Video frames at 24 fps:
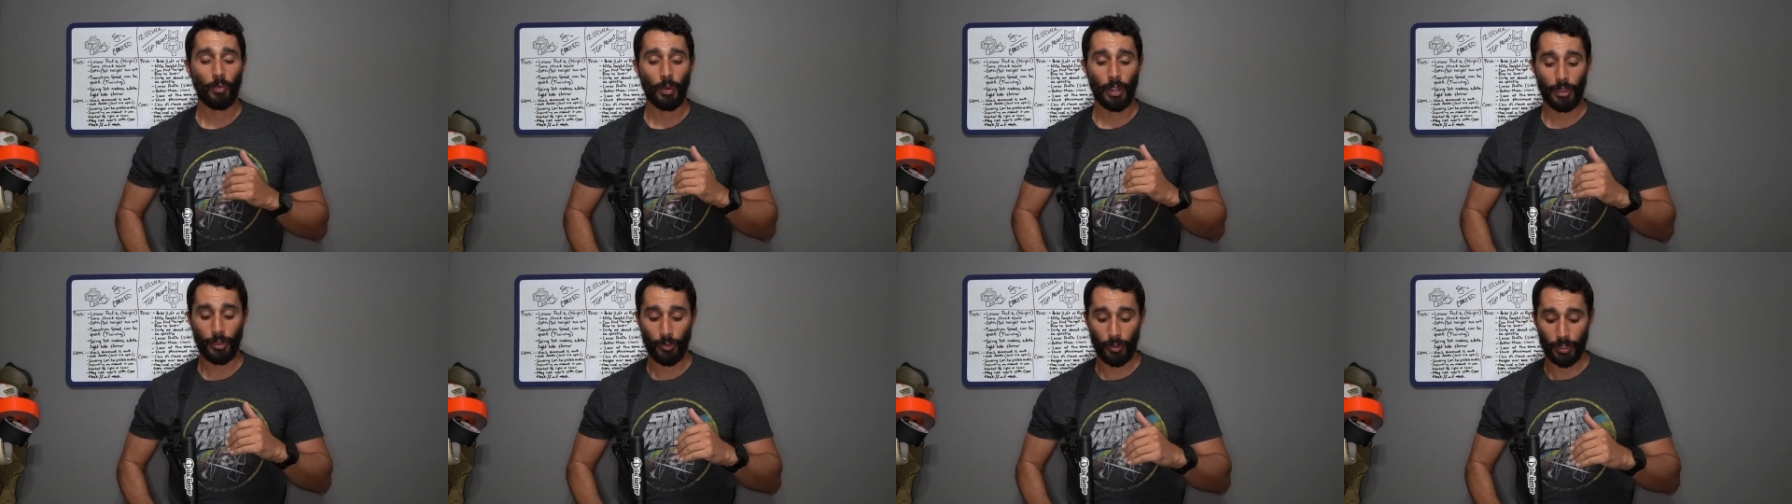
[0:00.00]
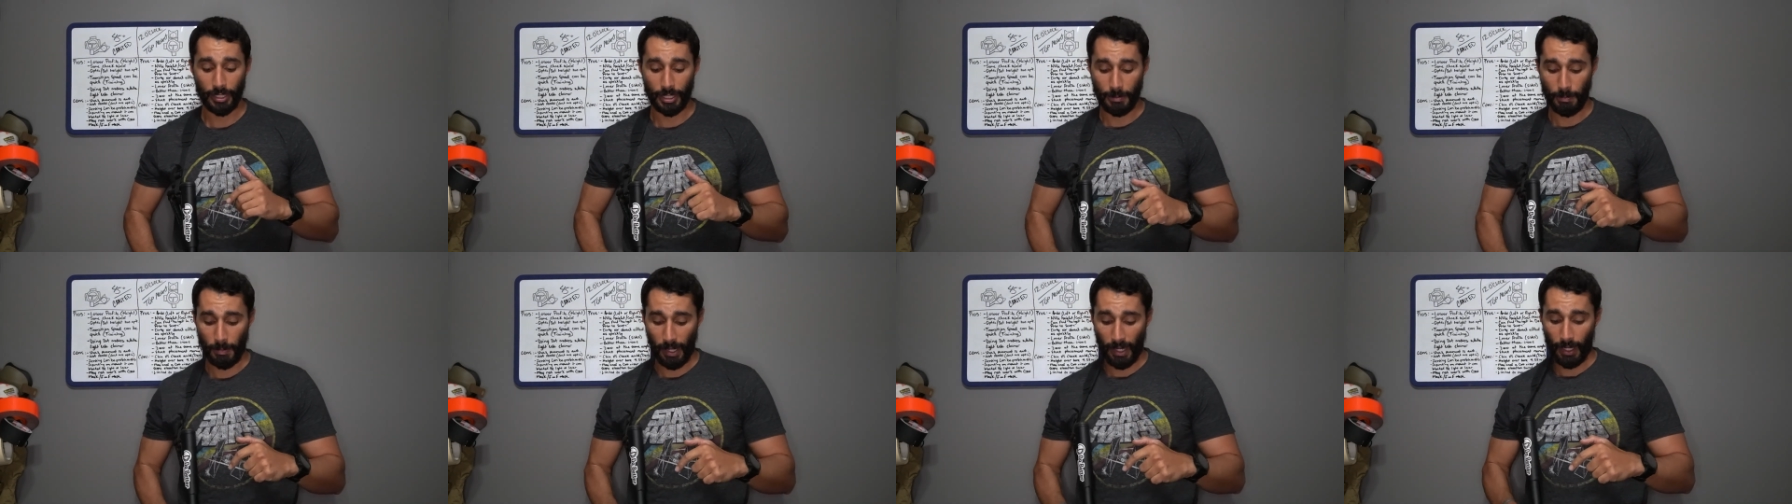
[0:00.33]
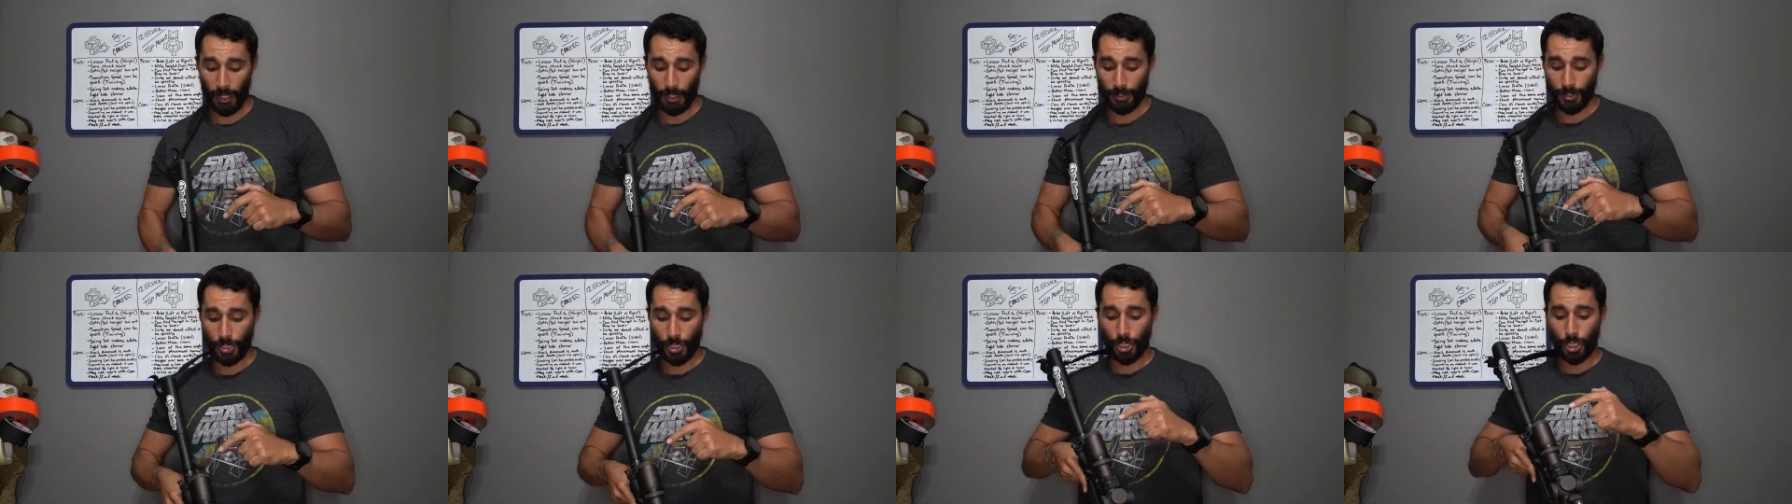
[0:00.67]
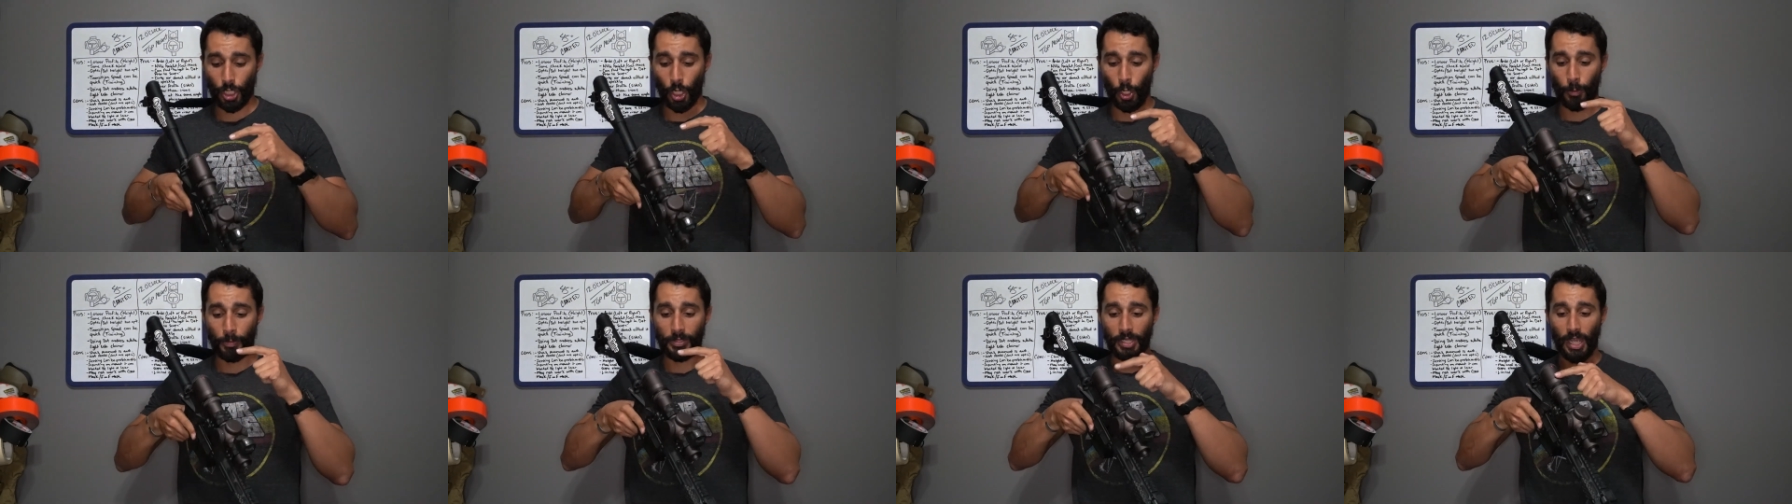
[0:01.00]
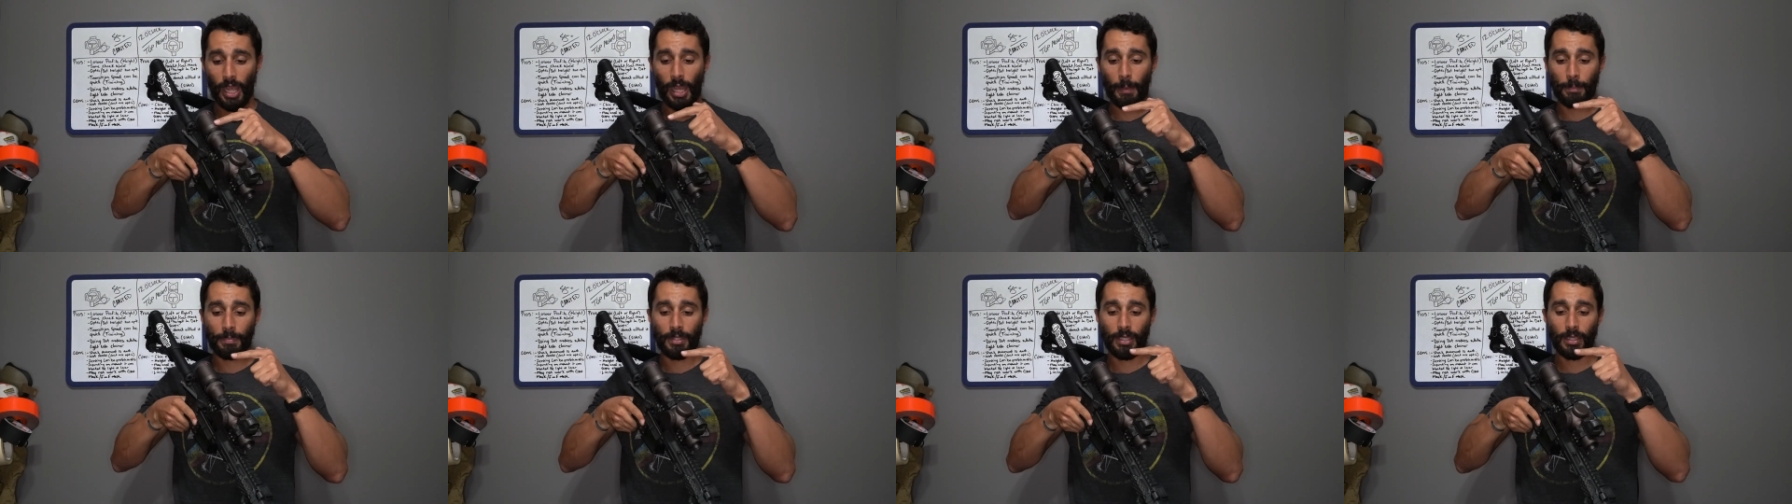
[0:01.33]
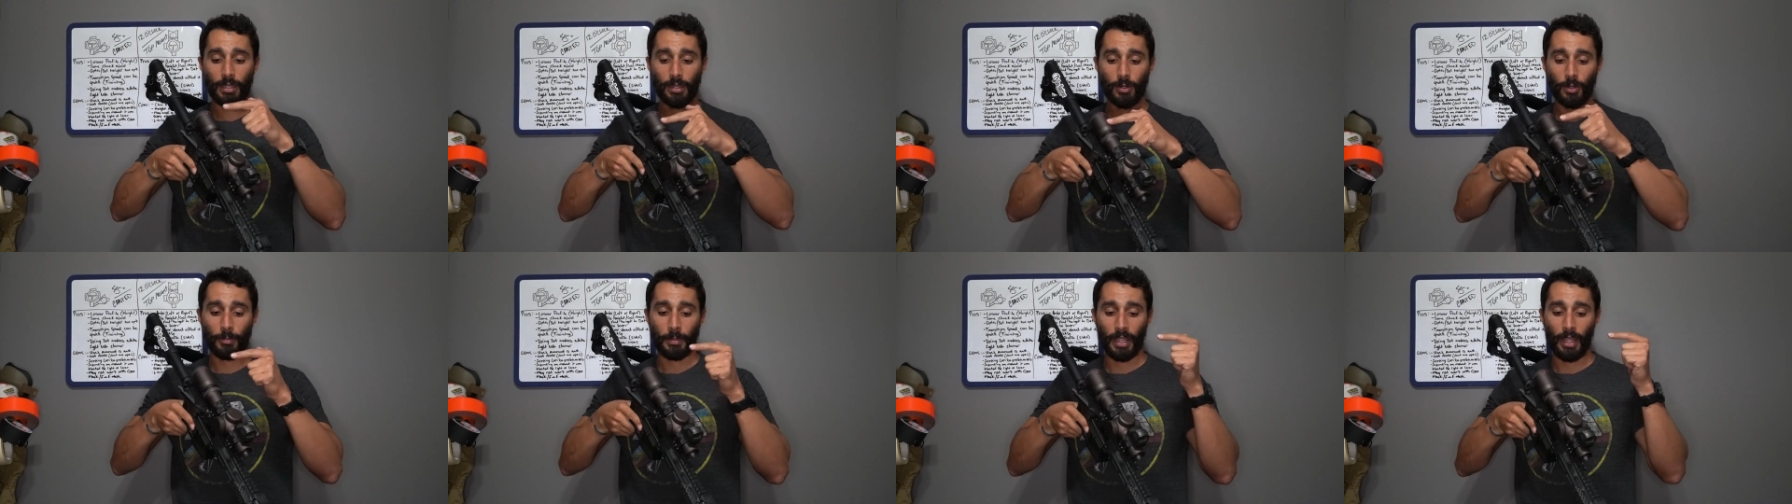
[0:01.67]
whether it's my scoped
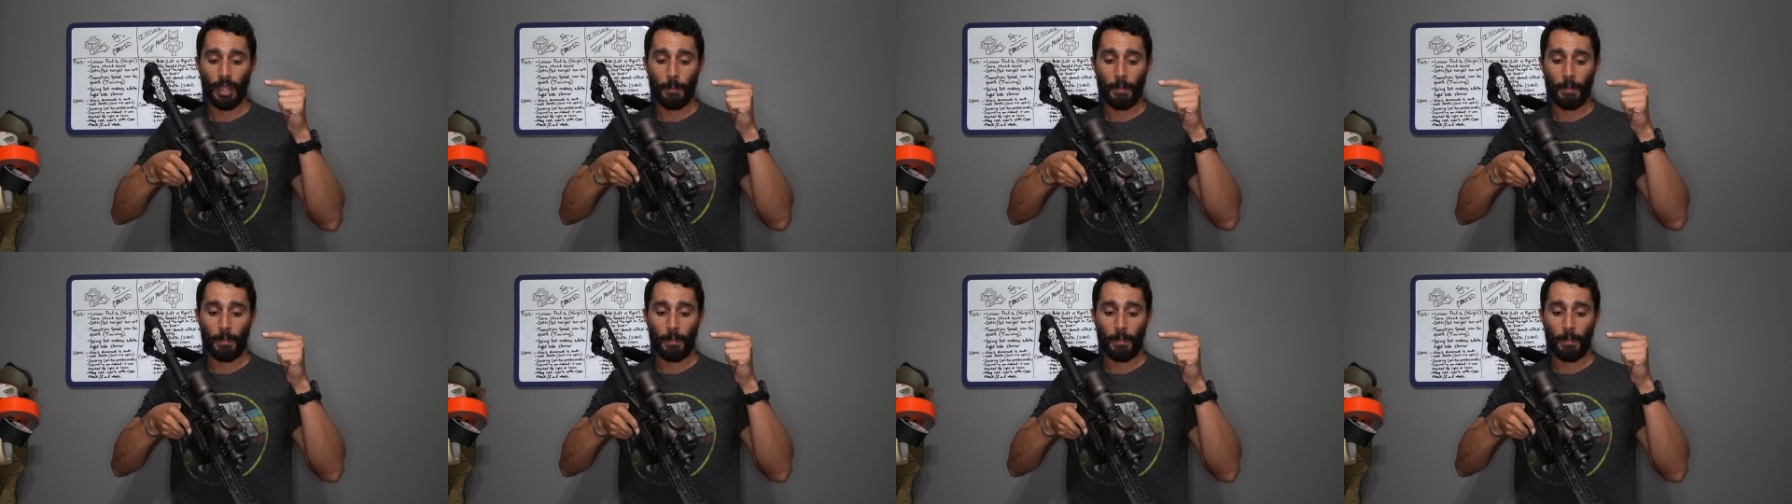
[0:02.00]
optic or my